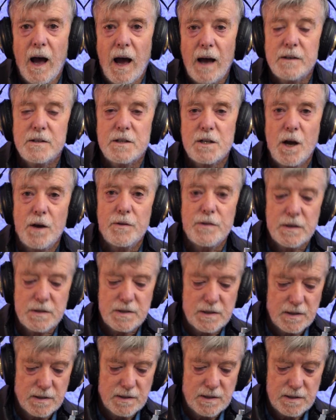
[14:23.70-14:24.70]
And so
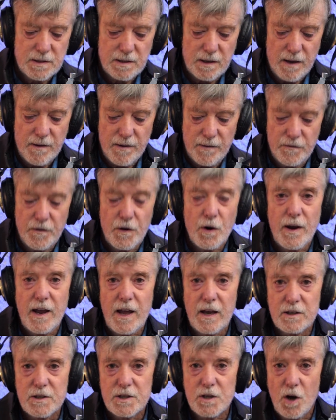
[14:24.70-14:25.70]
this is a
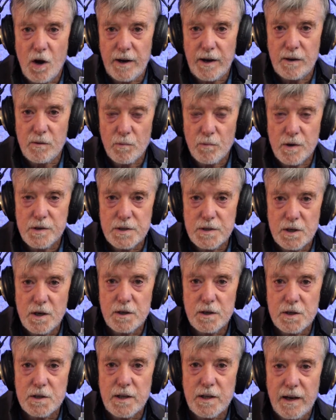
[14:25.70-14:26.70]
very exciting
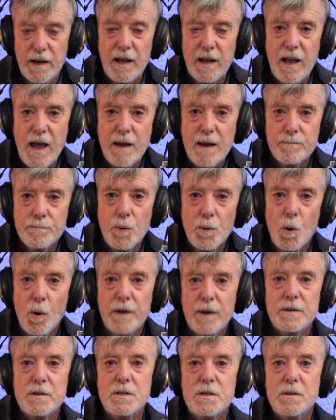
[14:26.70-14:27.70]
research that again
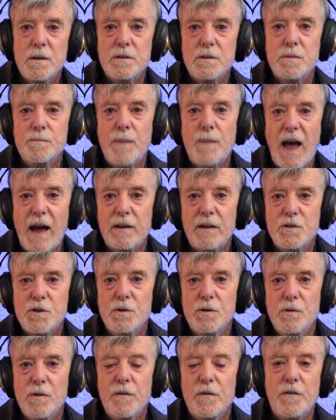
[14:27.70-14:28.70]
points us back
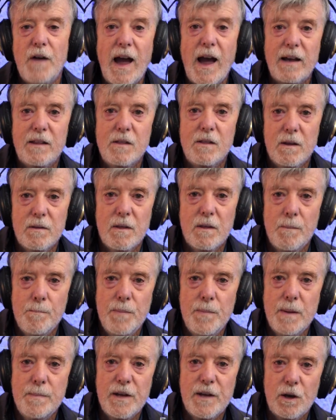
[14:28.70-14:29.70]
to the fact that the
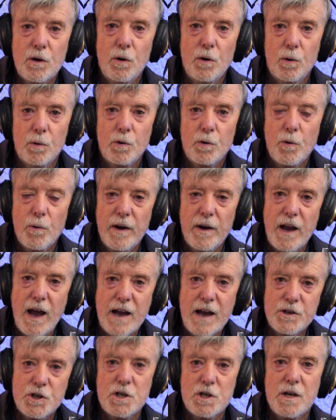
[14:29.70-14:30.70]
biblical
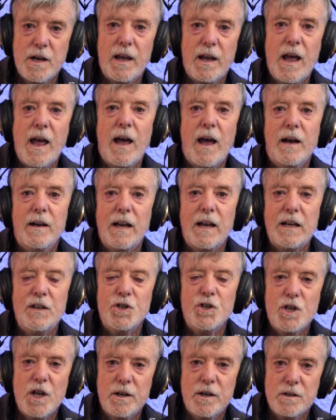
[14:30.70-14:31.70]
creation account
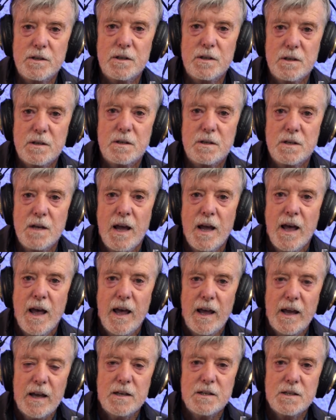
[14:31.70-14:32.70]
in Genesis
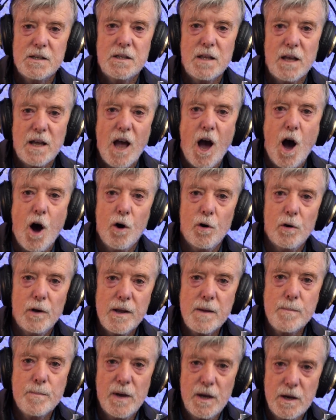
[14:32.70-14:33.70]
is the
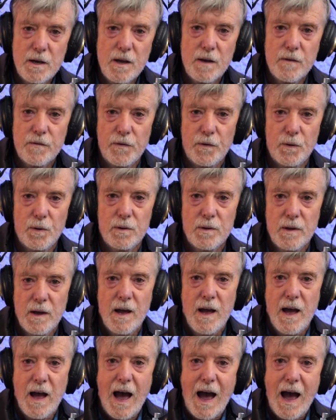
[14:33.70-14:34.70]
only meaningful
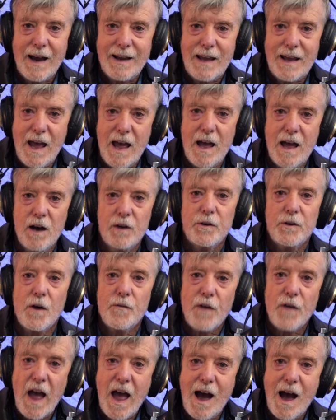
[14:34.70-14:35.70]
account
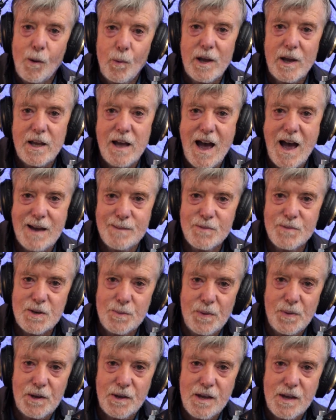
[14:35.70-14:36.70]
of how we came
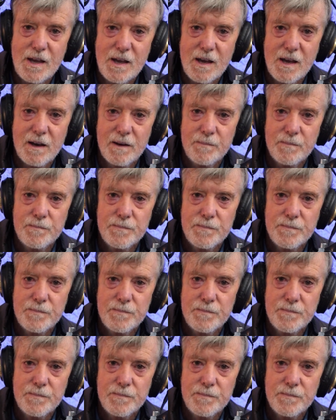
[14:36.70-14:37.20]
to be here